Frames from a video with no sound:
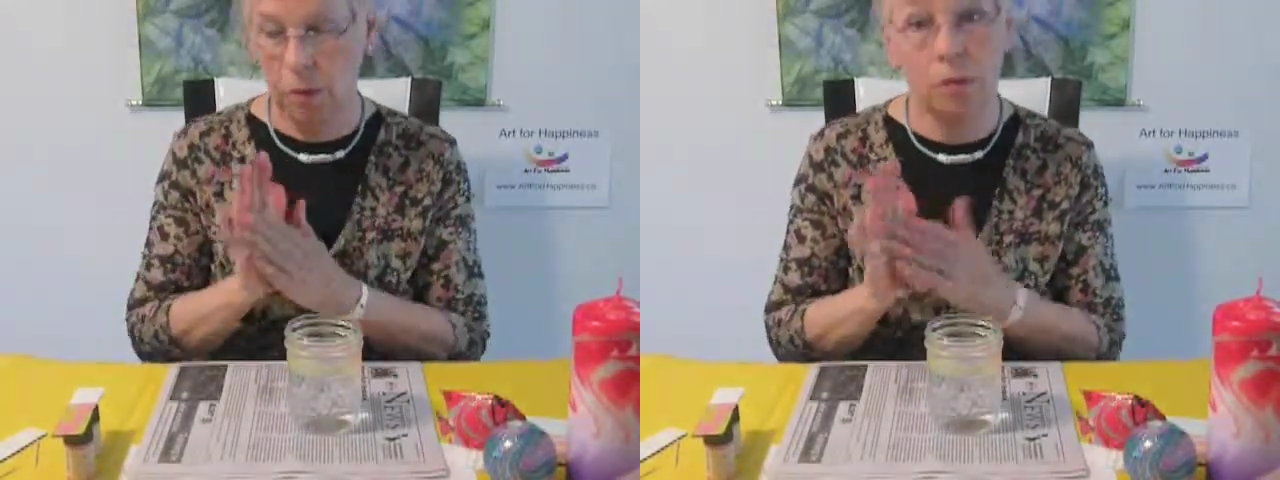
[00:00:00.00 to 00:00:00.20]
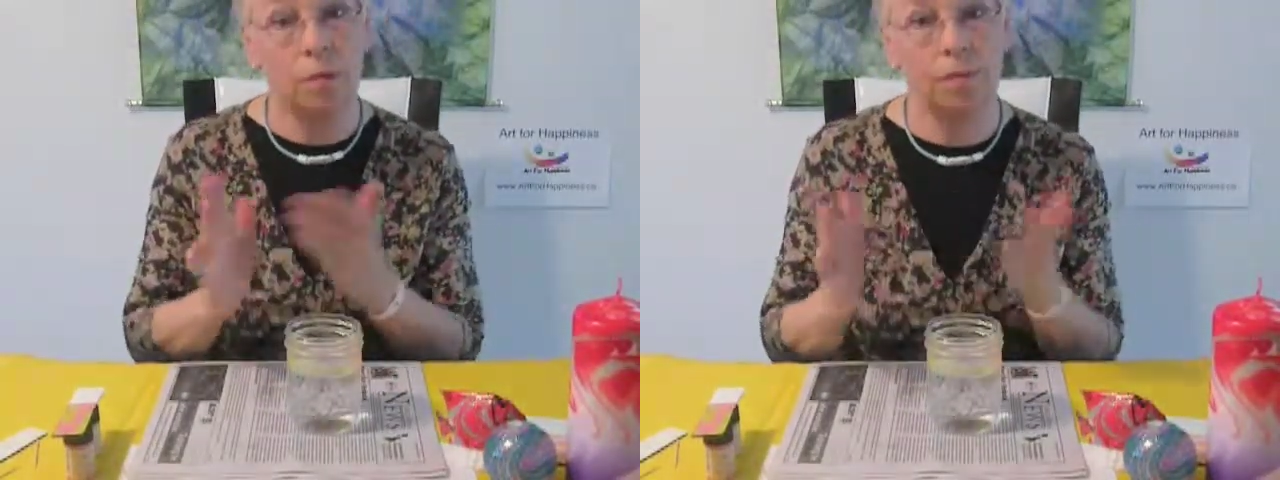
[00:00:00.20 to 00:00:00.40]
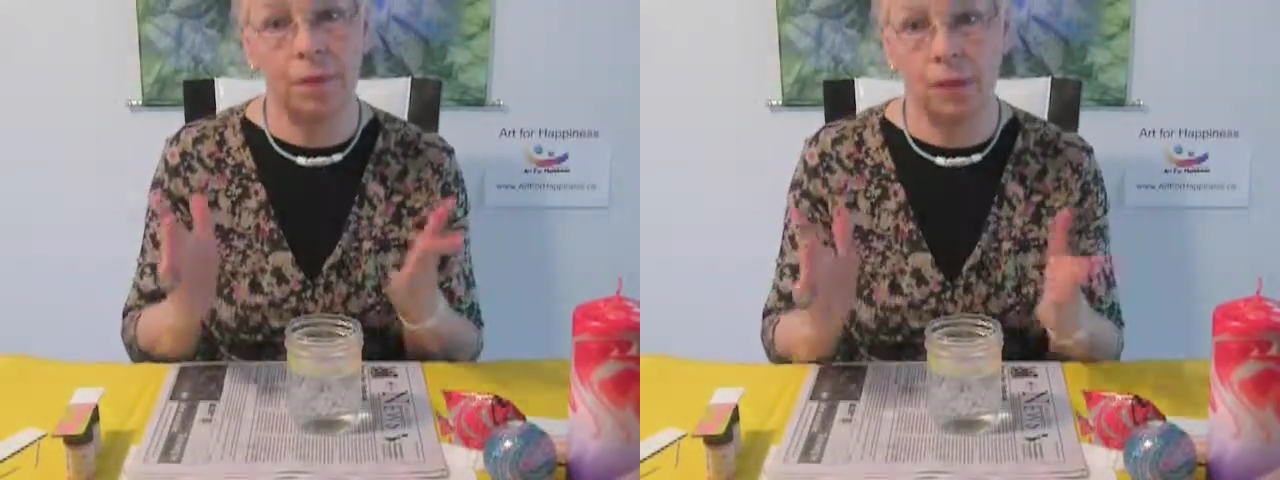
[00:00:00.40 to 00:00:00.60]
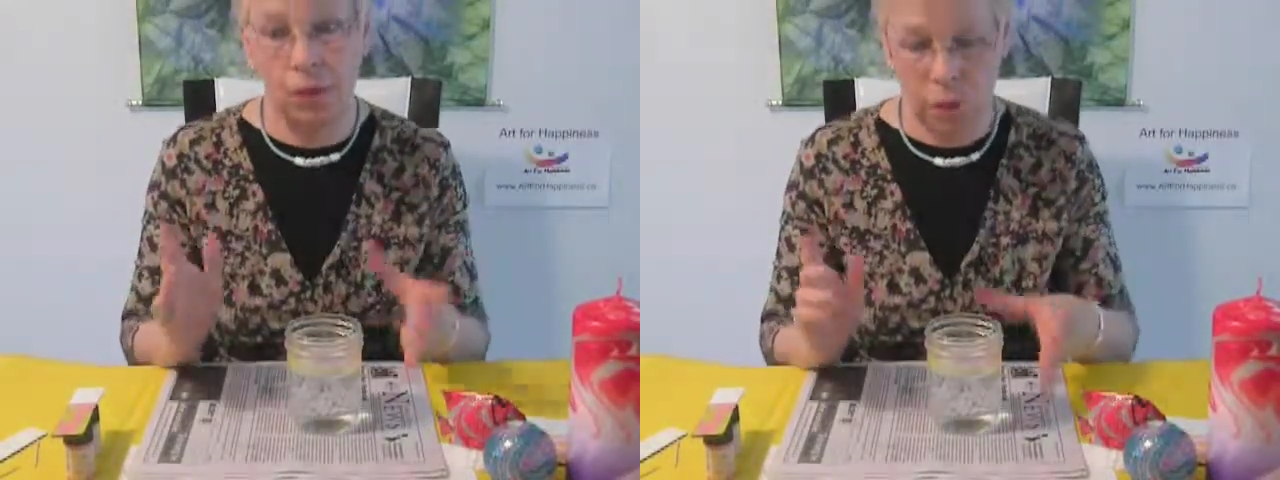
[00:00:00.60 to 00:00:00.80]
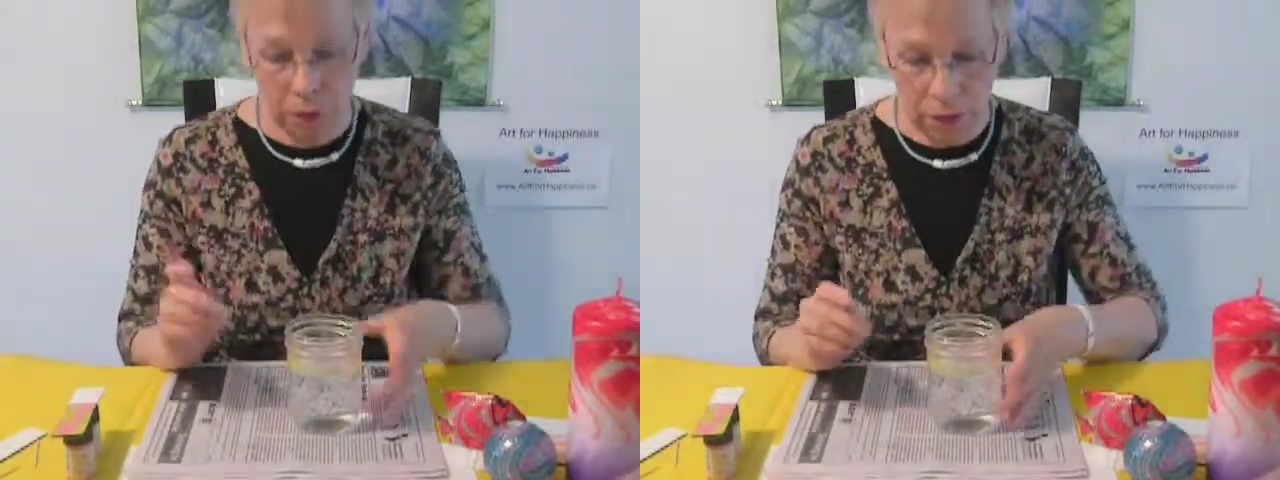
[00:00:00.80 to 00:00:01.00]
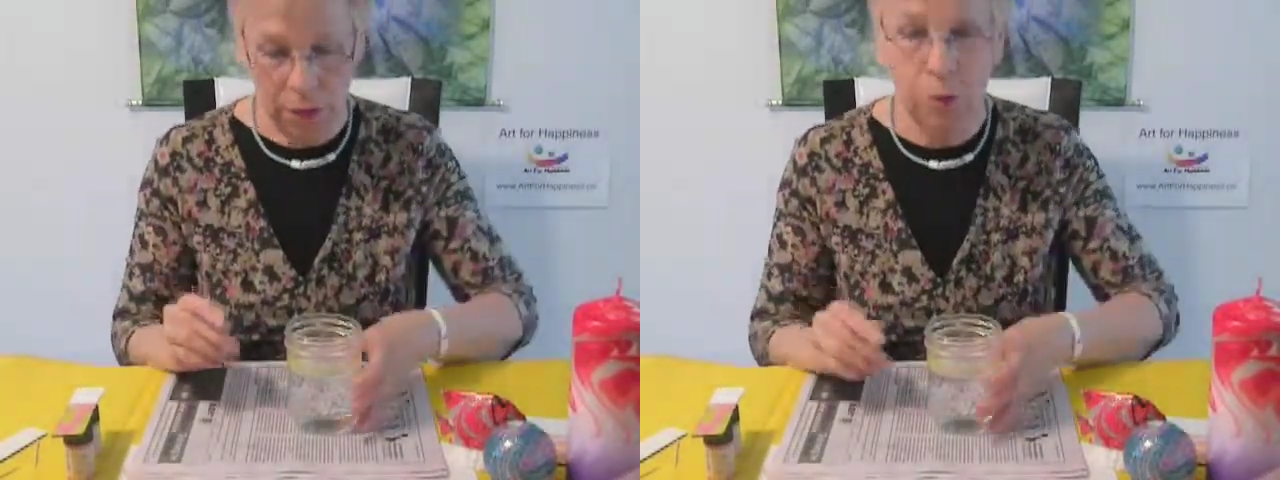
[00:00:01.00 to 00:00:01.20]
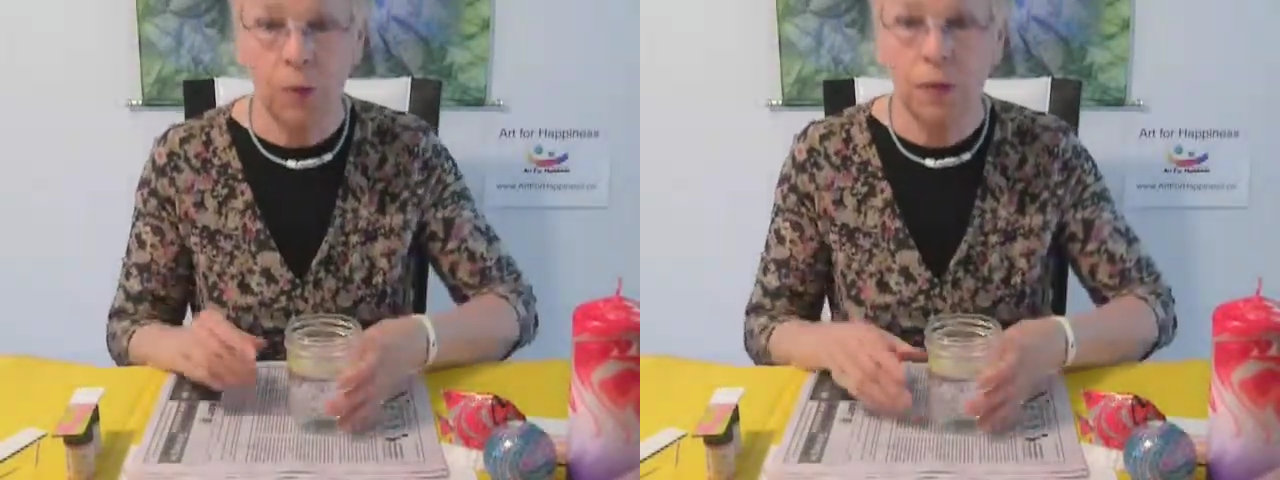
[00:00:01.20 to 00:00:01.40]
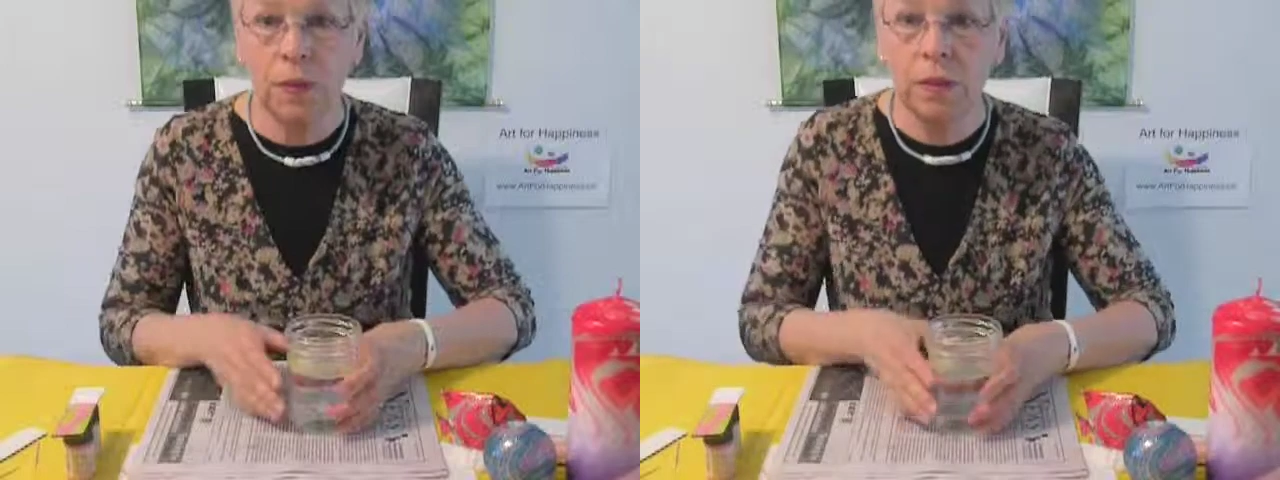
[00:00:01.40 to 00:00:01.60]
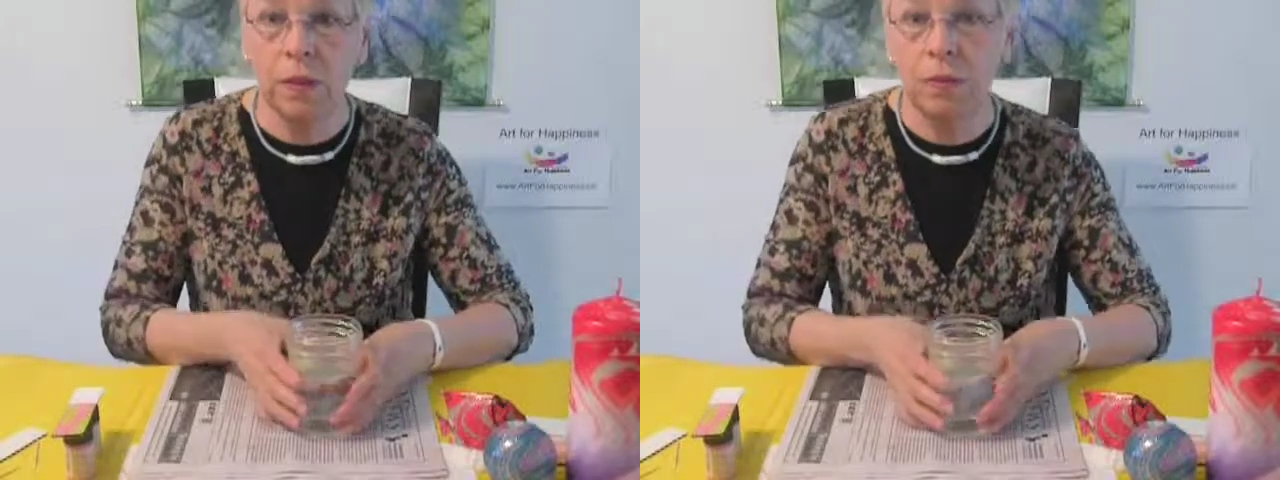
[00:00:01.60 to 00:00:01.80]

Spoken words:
So as you see, the process